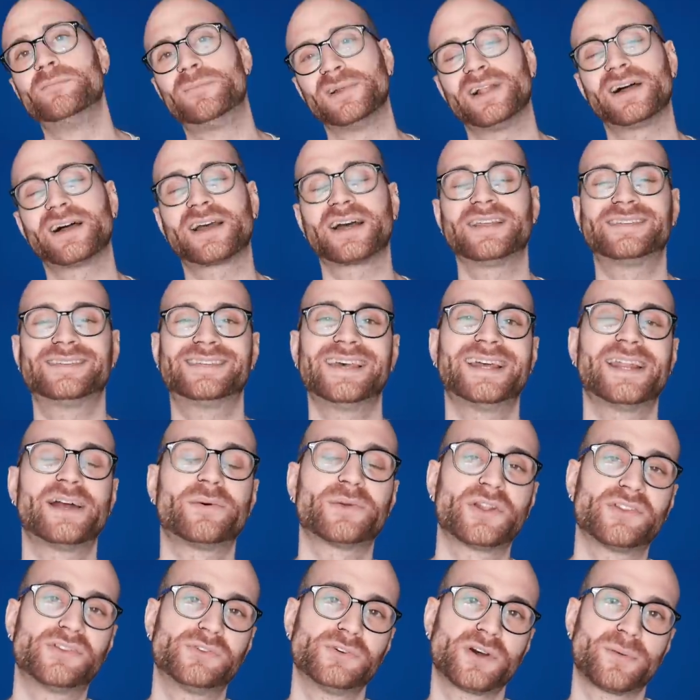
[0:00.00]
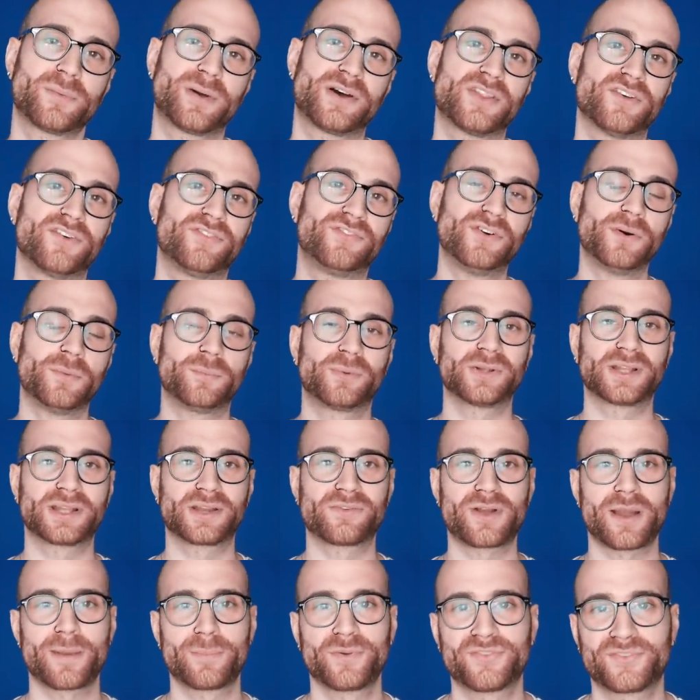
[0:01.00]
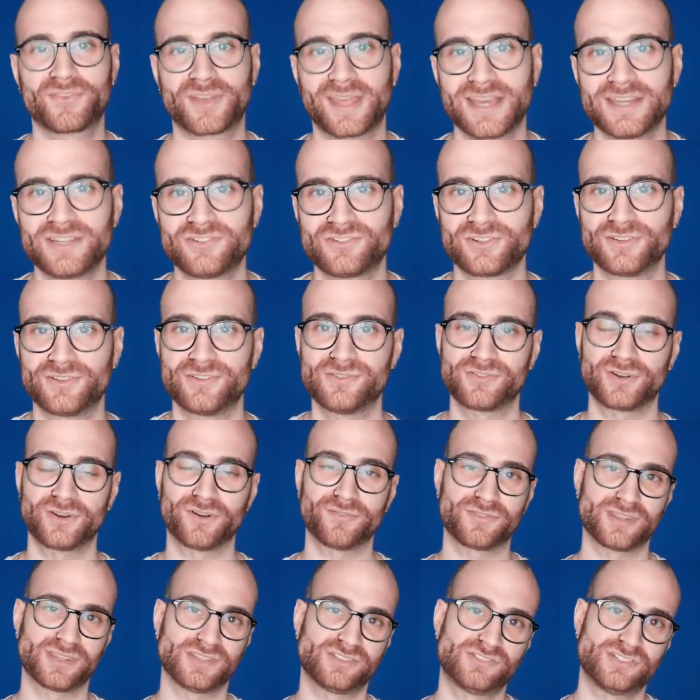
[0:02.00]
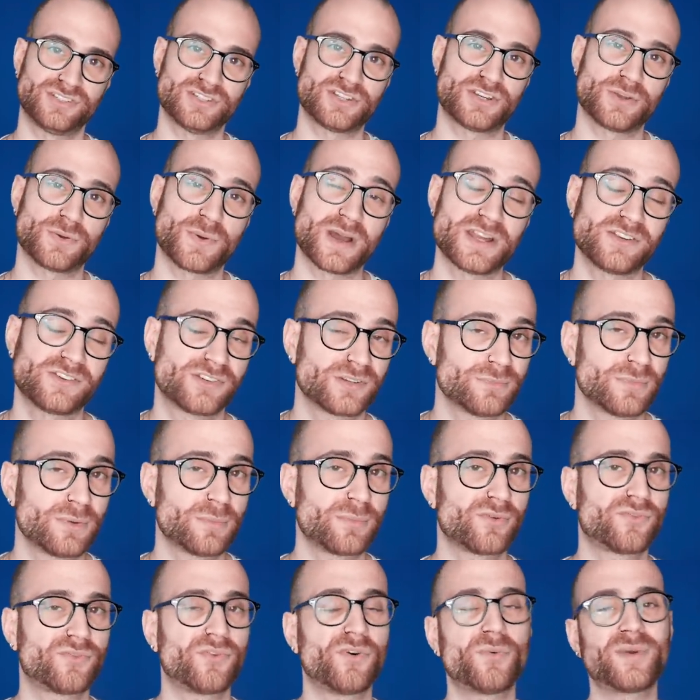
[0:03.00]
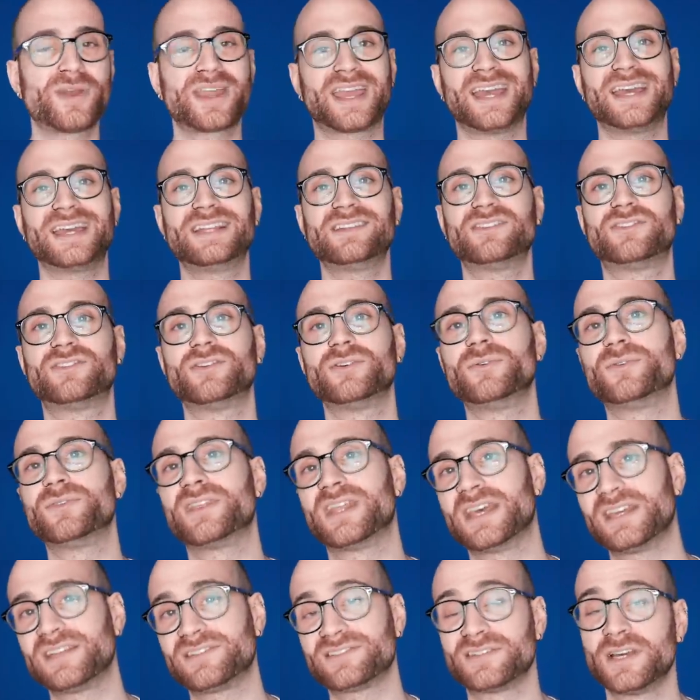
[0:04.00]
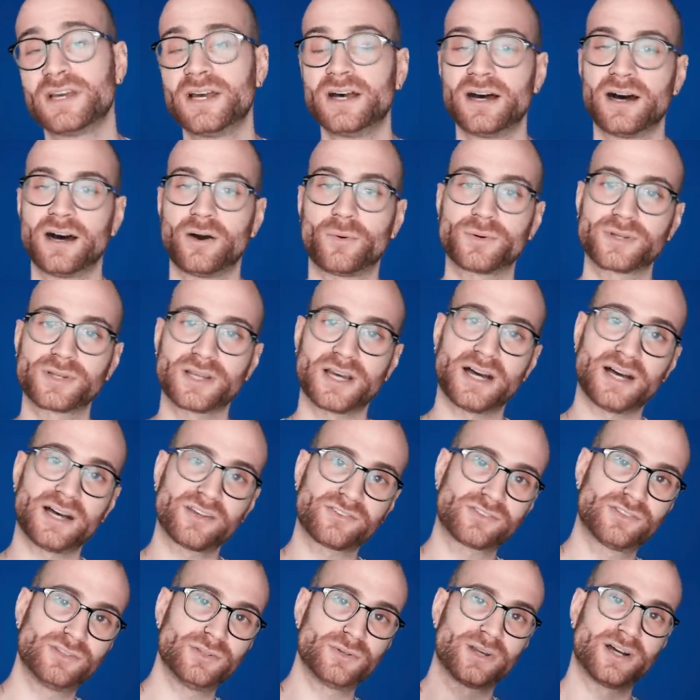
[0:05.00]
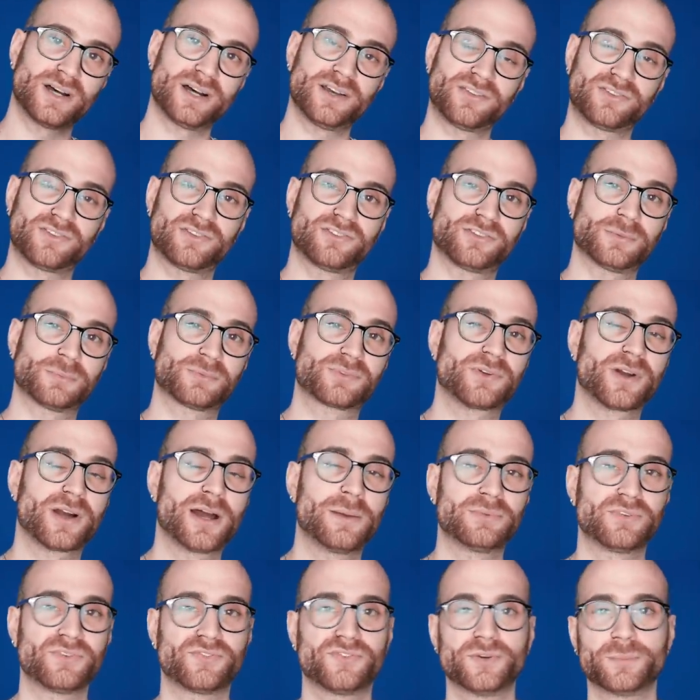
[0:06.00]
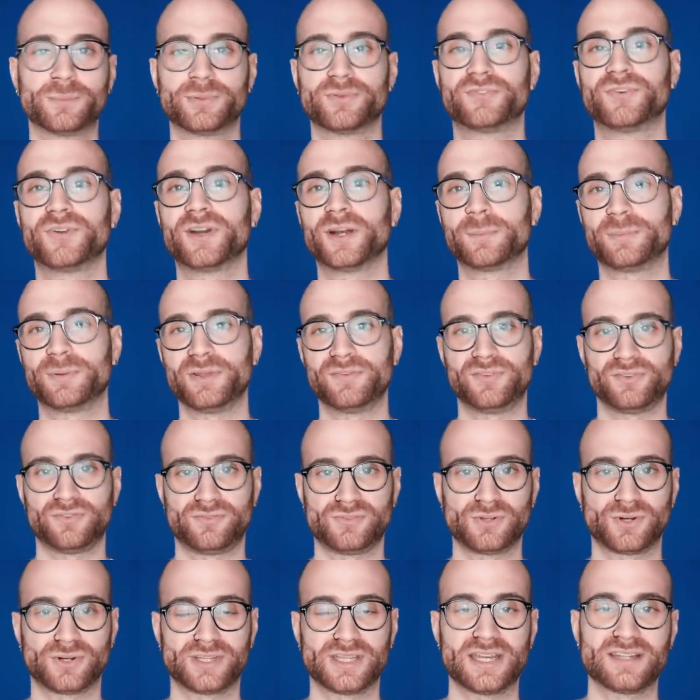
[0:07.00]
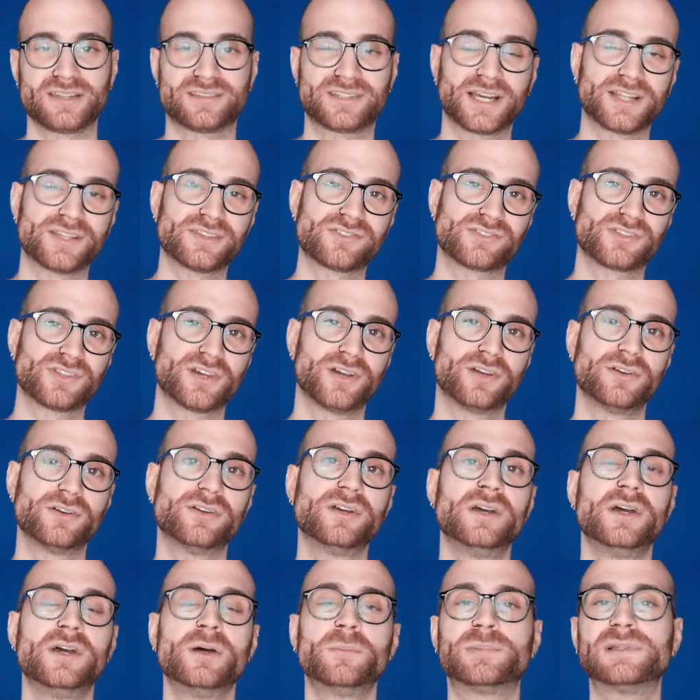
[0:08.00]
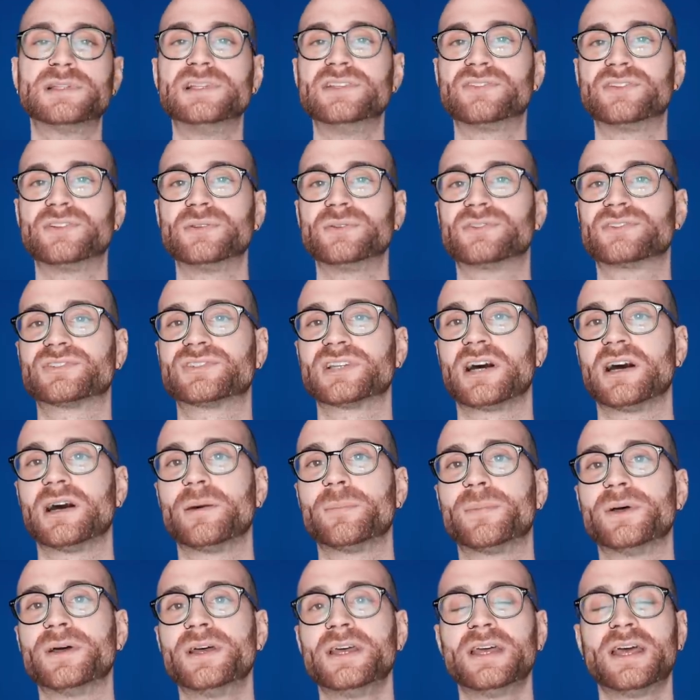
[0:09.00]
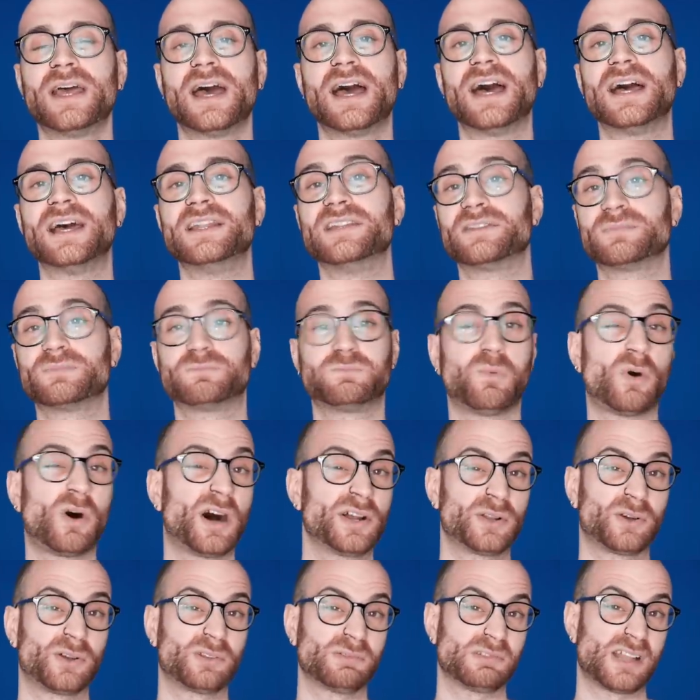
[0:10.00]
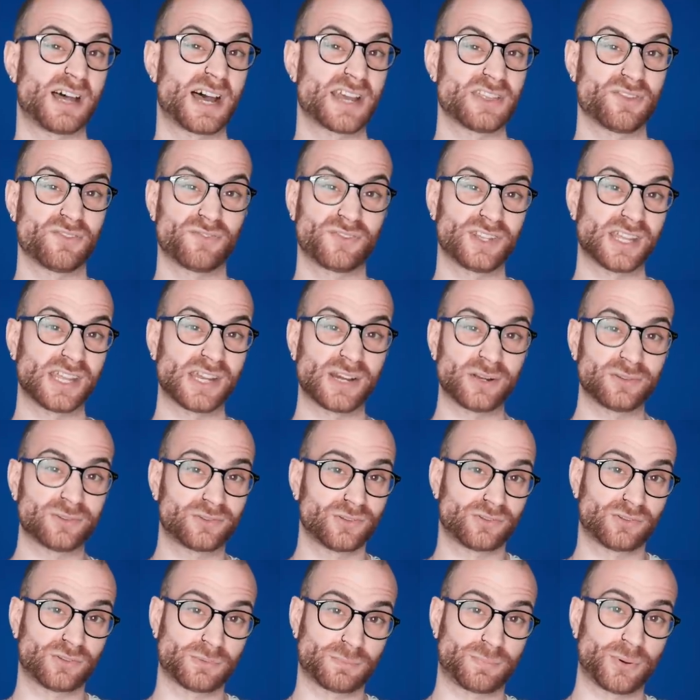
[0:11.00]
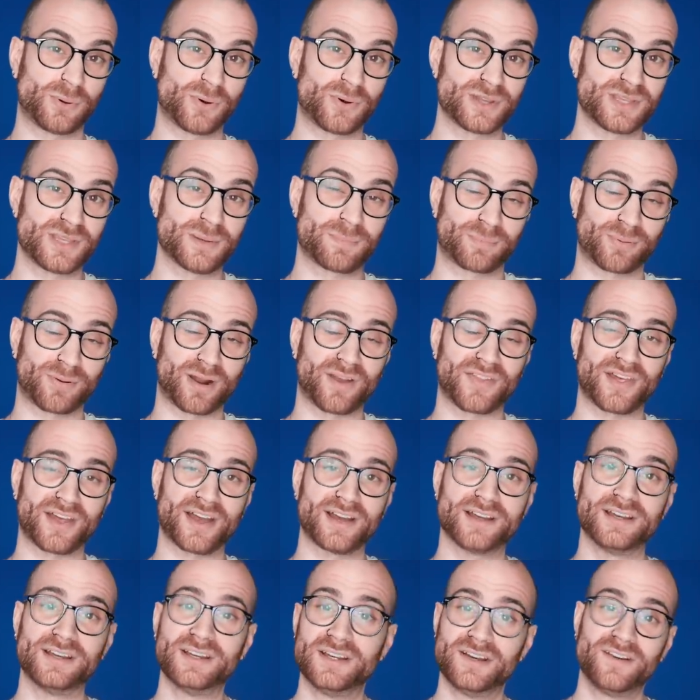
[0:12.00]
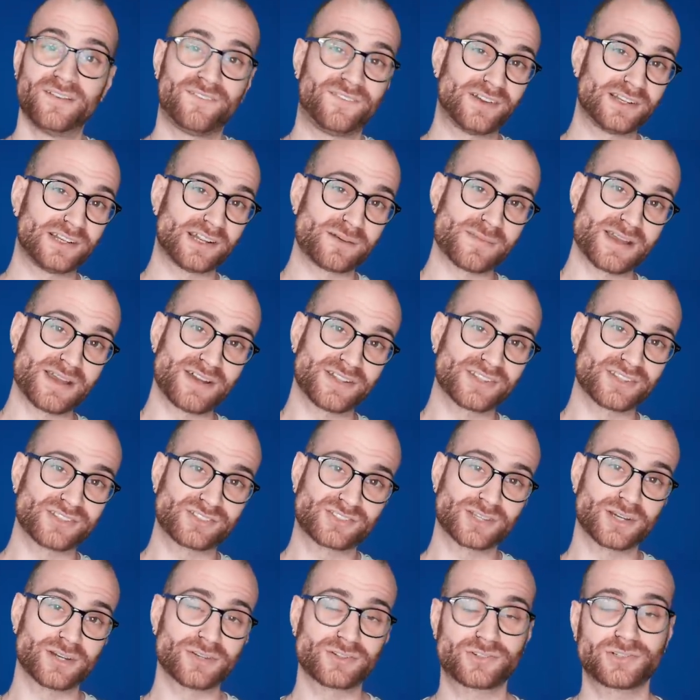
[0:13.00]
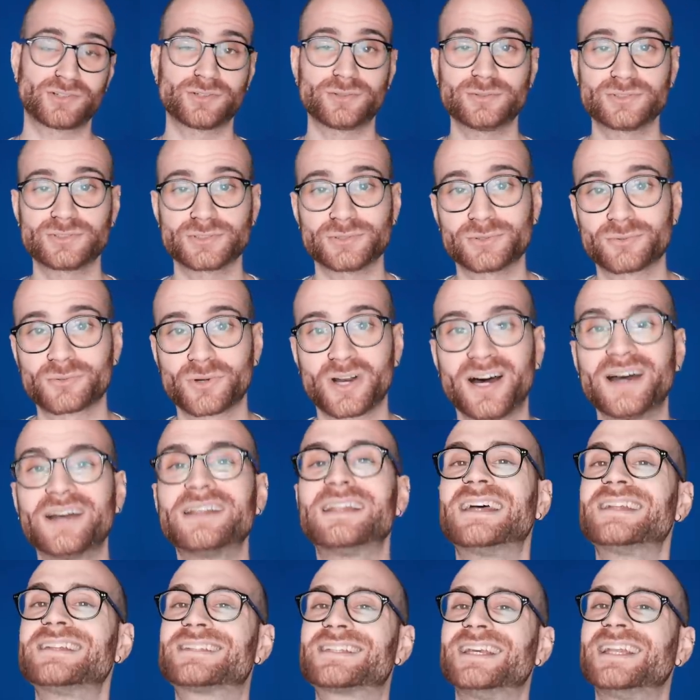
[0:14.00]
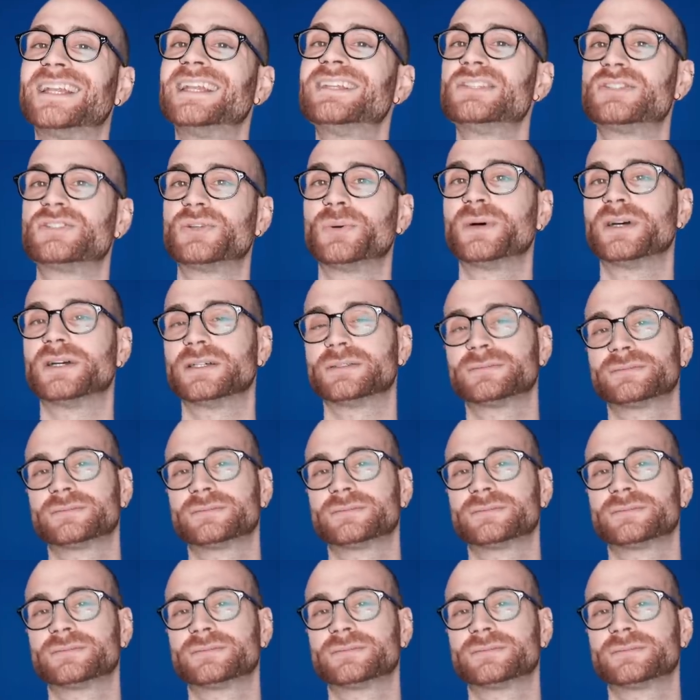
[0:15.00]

But like I said, I want to talk about the footballing ramifications of this situation. But before we get into this, I want to ask you guys to subscribe to Football Therapy if you've not yet done so. Please do sub, and why not like the video to support your brother. Follow me on the socials. All right, let's get into it.